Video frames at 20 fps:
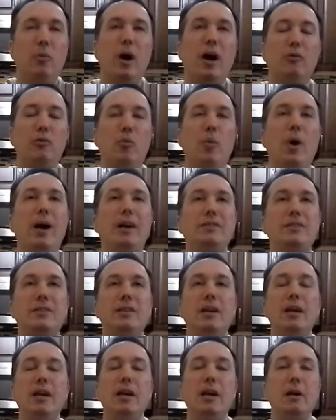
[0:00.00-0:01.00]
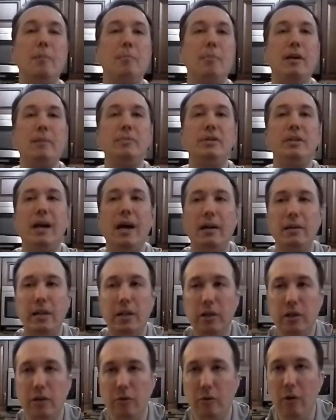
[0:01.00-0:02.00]
Wild West, but I'm
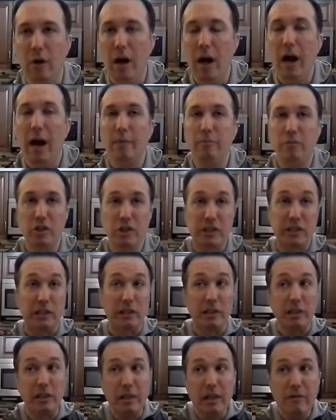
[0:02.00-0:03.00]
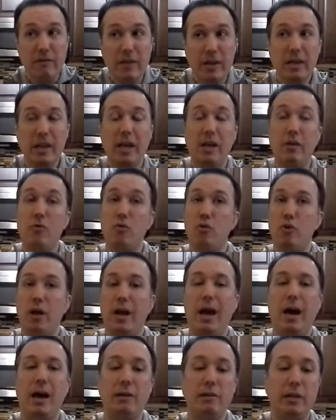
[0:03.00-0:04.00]
telling you, I'm just living in
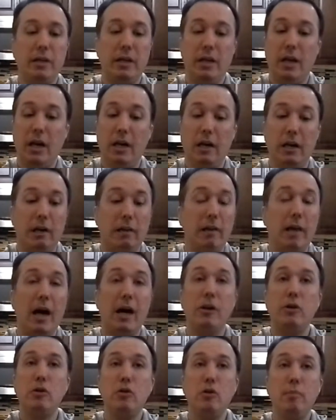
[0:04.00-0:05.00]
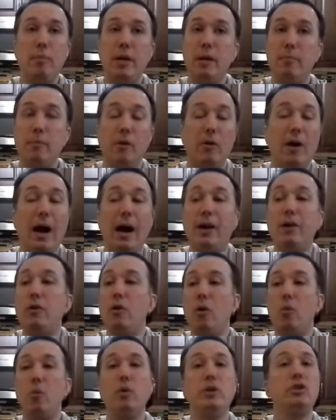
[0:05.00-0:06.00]
reality. And a lot of you people, I don't
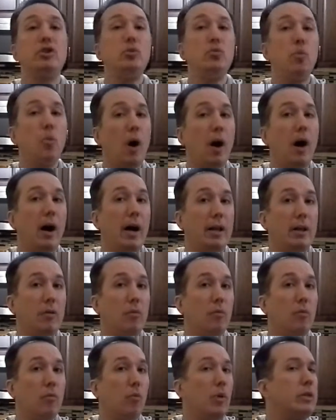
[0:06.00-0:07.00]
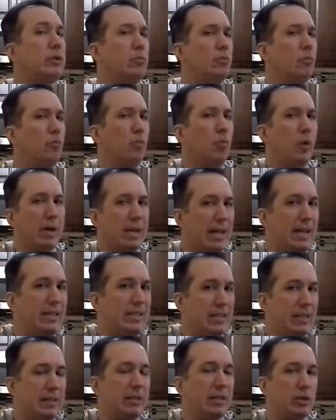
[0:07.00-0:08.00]
know what you want. What
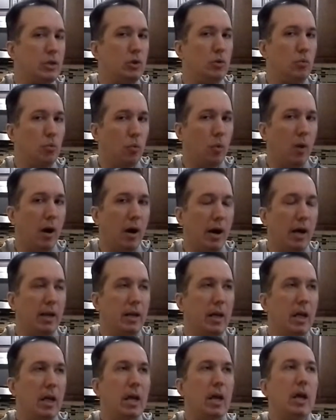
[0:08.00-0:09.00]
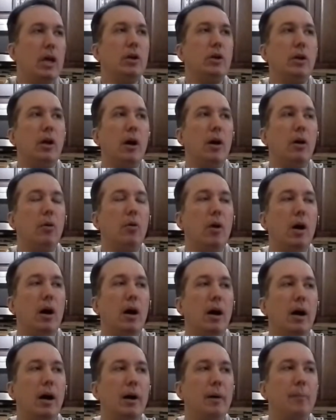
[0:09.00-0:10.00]
is it that you want?
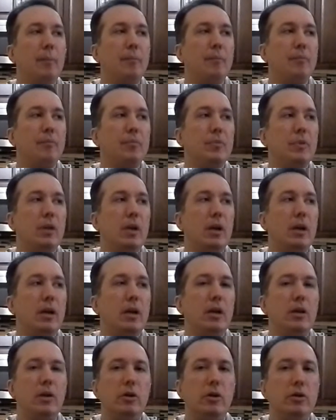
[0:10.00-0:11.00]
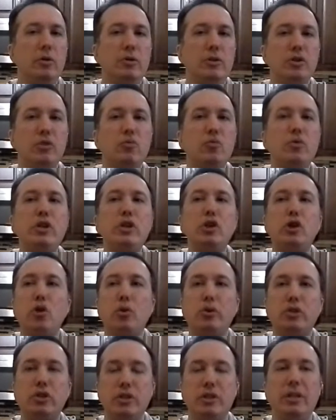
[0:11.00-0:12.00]
You're just
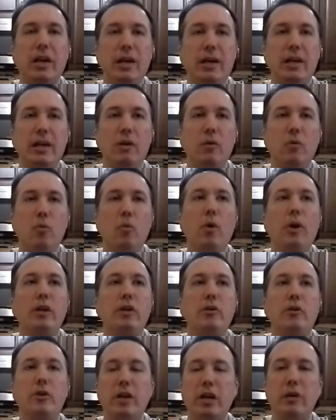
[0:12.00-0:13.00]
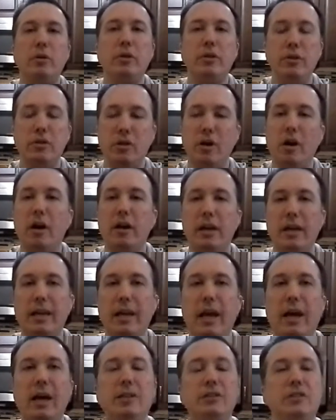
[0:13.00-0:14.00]
regurgitating what you're hearing the talking
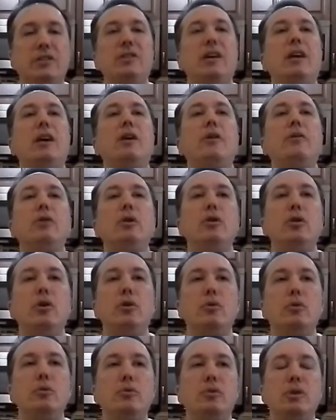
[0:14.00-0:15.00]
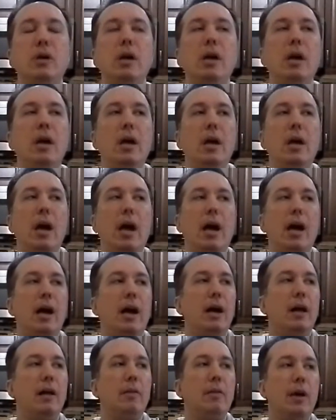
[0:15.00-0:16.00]
heads say on the news.
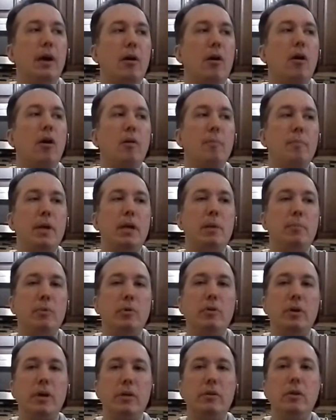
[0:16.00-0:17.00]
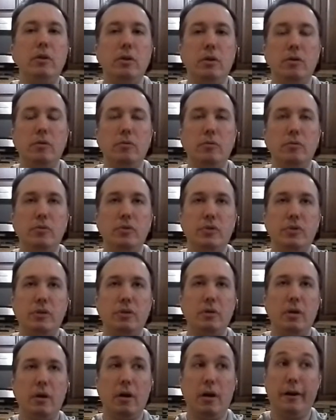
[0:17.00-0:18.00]
And there are people in the
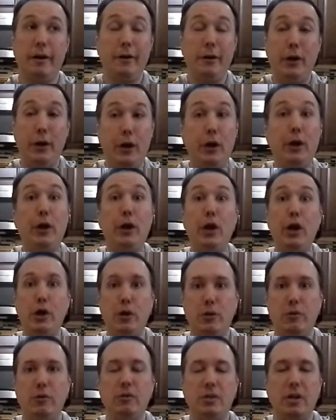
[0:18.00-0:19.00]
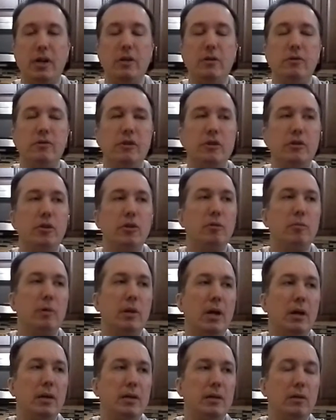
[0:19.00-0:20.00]
news, and I use the term
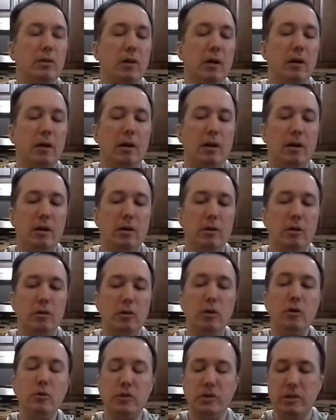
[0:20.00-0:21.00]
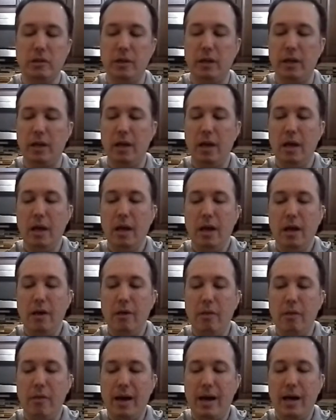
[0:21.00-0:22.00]
loosely,
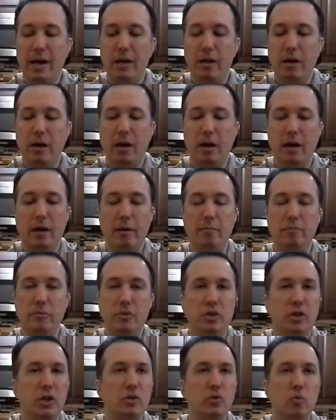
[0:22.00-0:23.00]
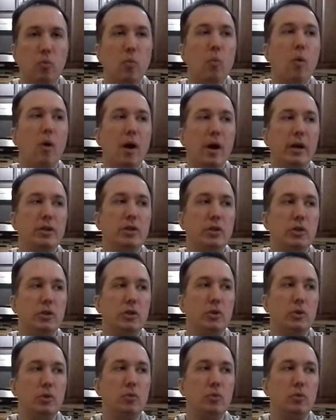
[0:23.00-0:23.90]
that just want